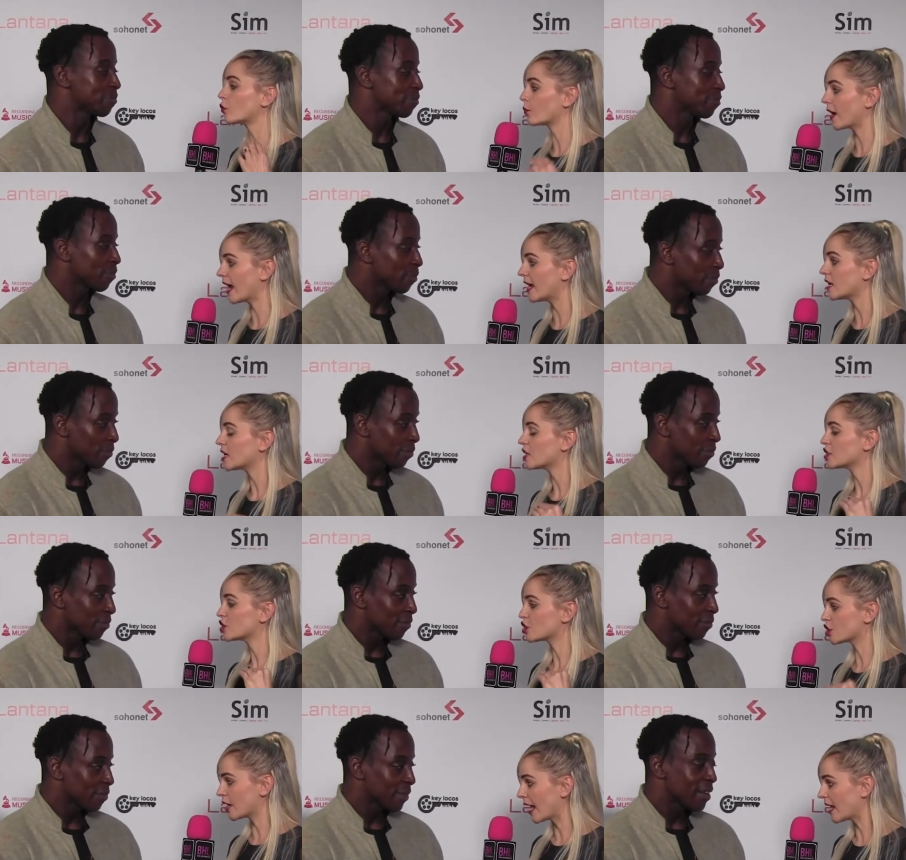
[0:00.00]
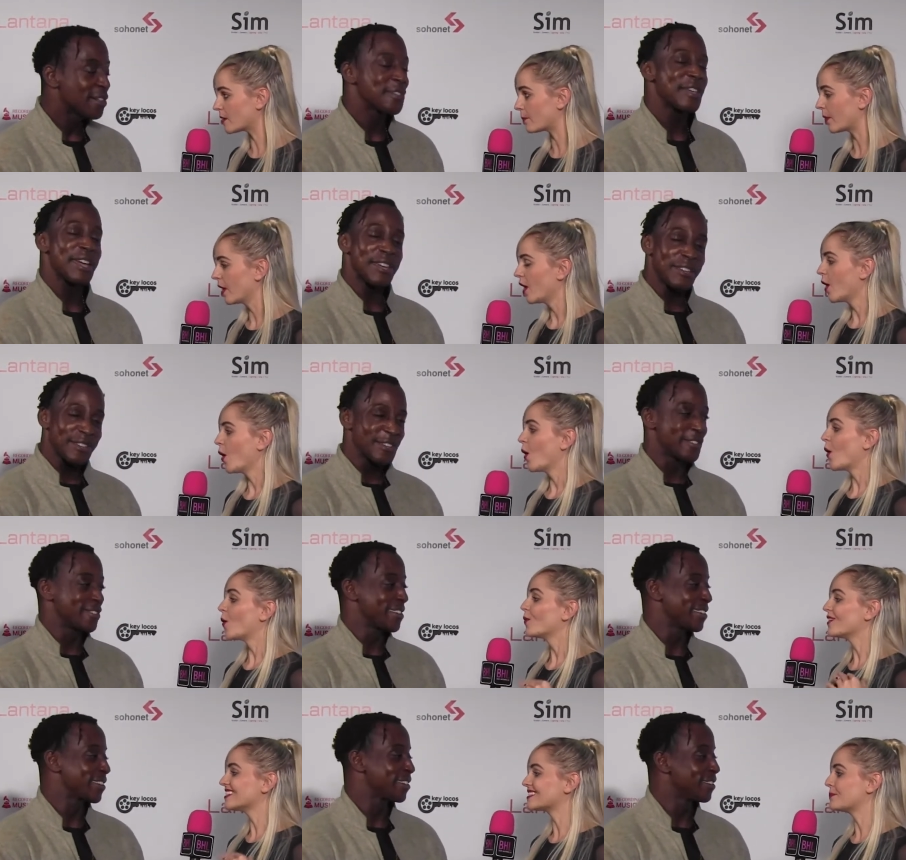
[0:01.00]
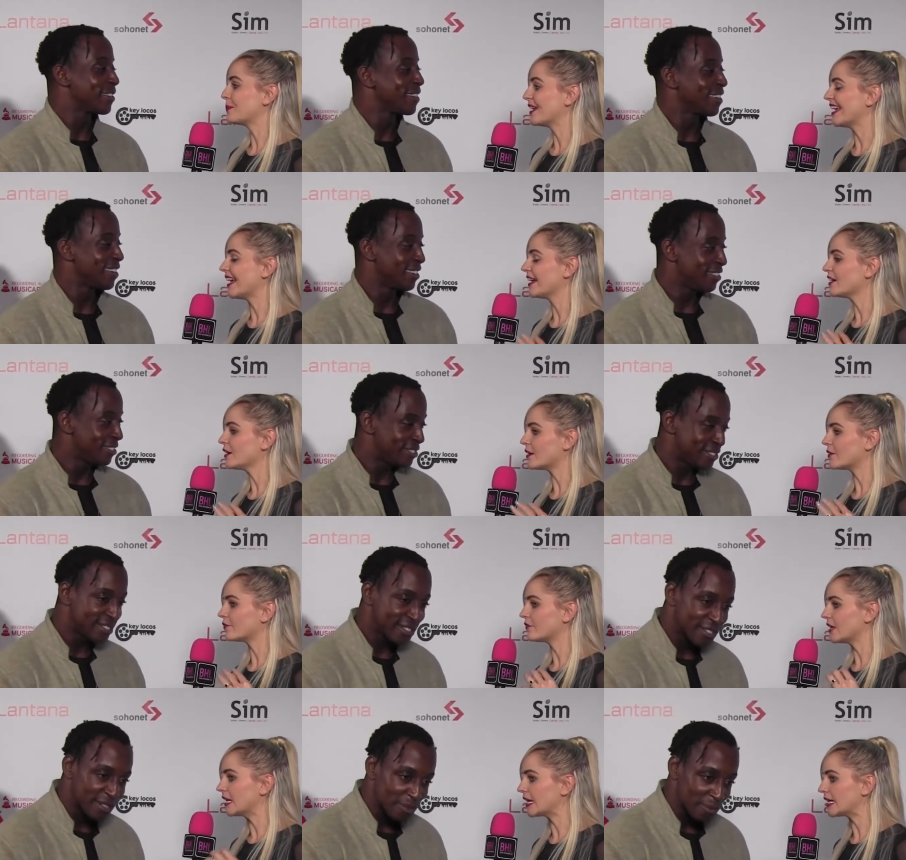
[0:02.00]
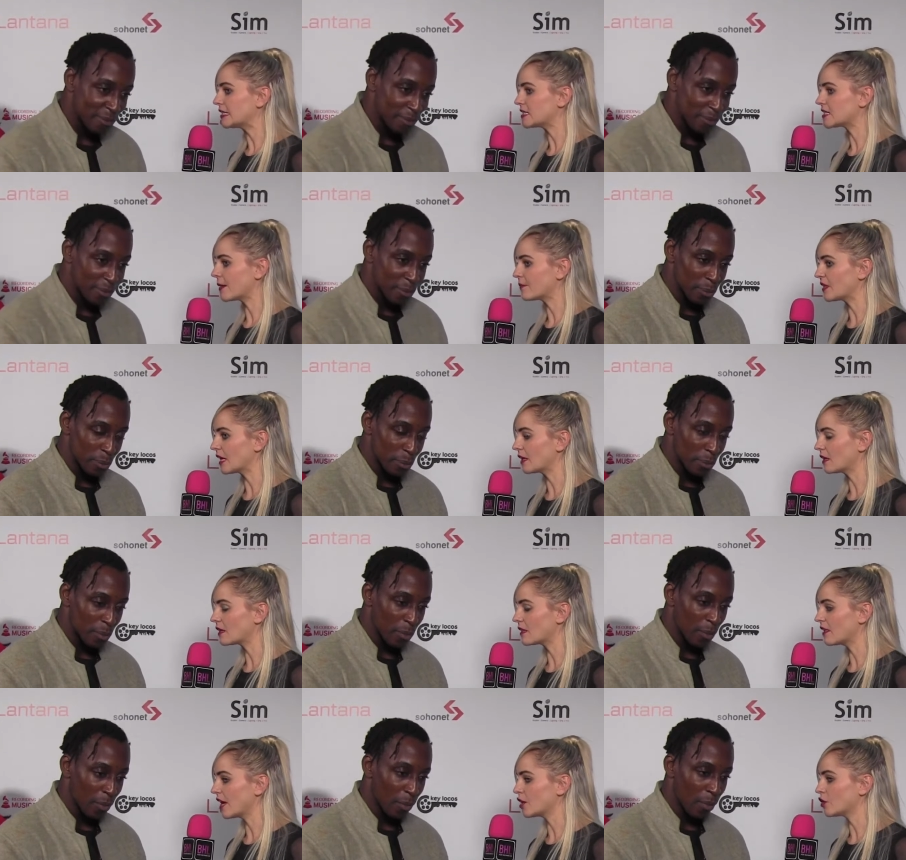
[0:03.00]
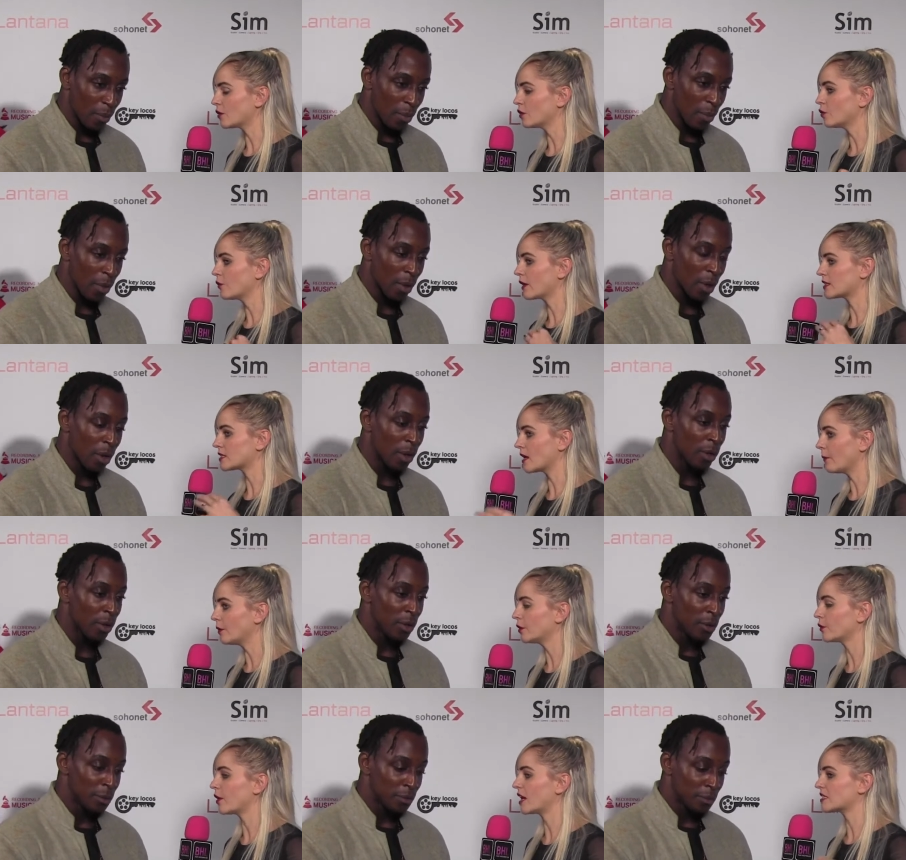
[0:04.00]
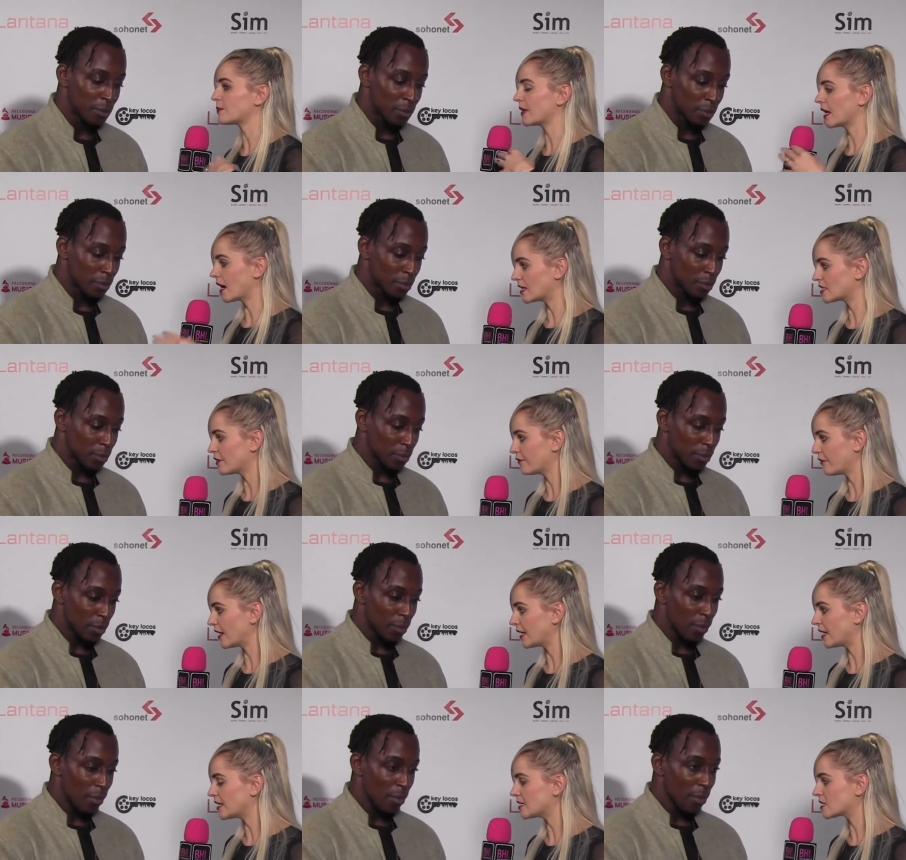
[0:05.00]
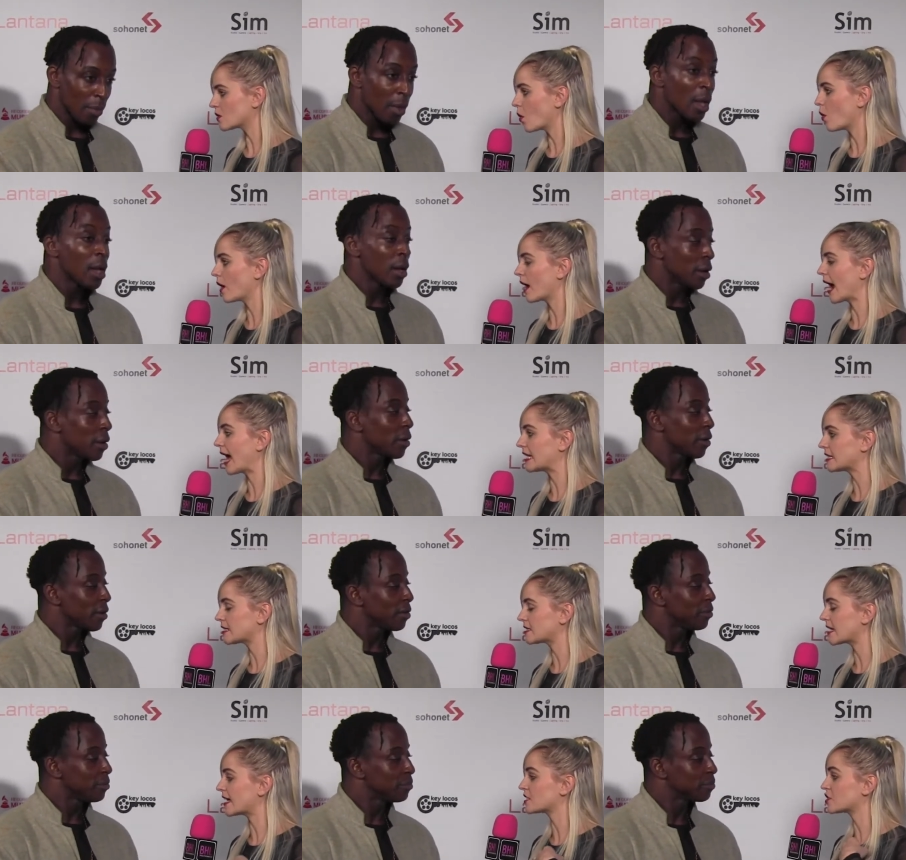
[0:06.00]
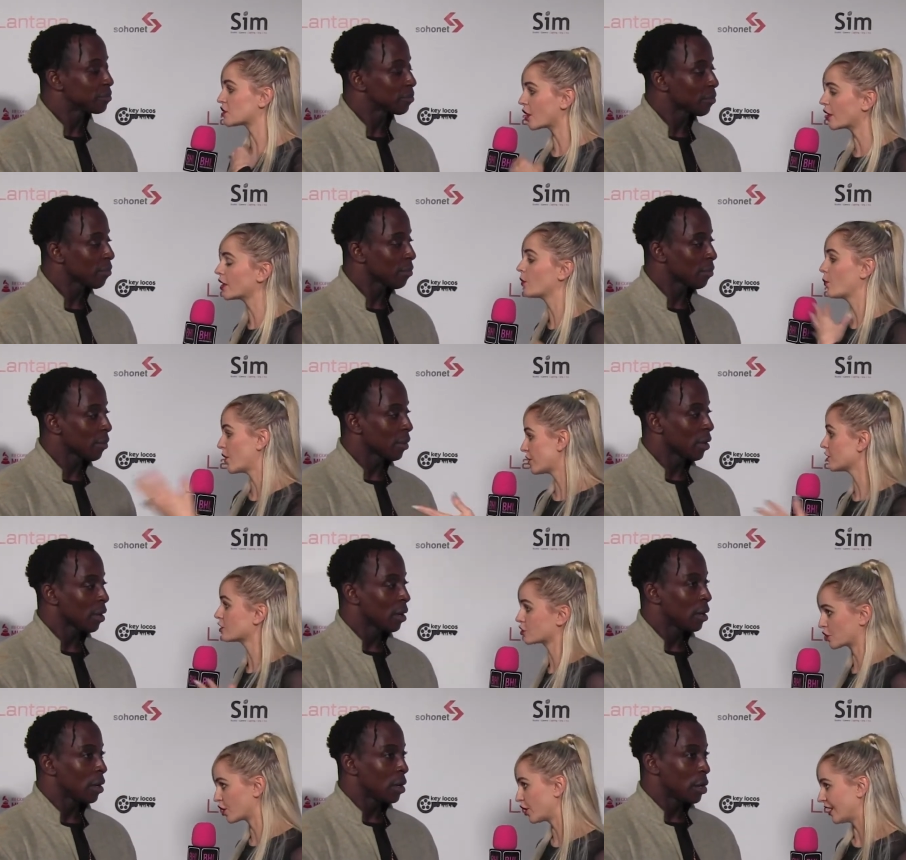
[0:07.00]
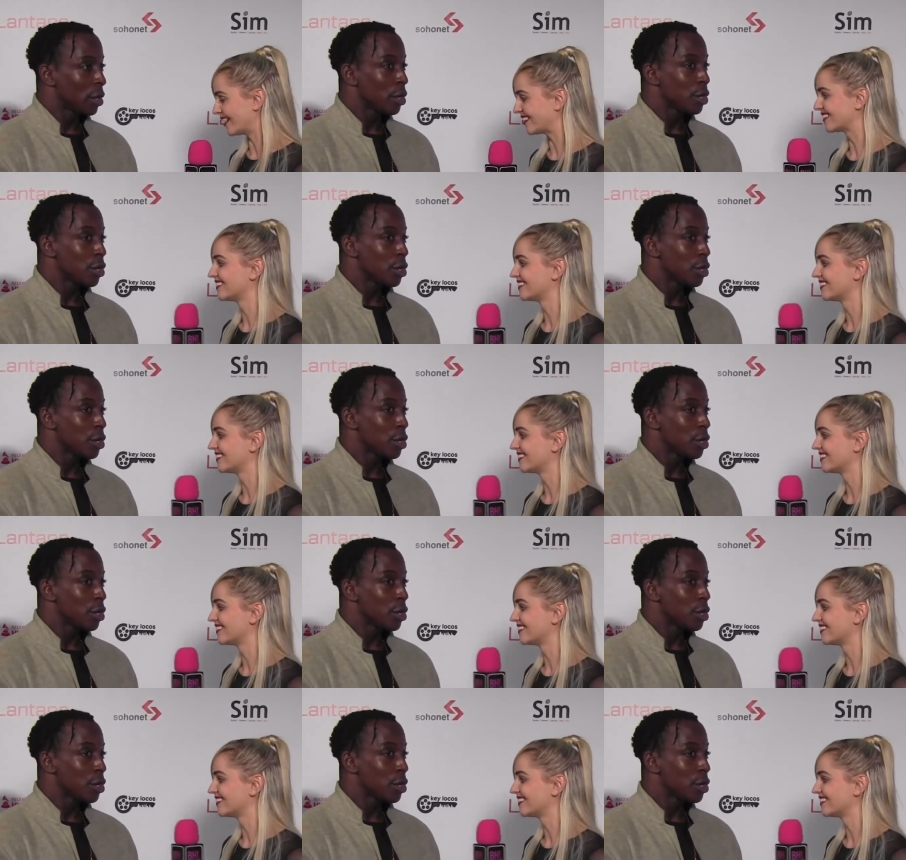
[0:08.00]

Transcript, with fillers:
Speaker 1: great shape. Thank you. Was being vegan something that you stumbled across because of fitness, or had this, that started with your journey?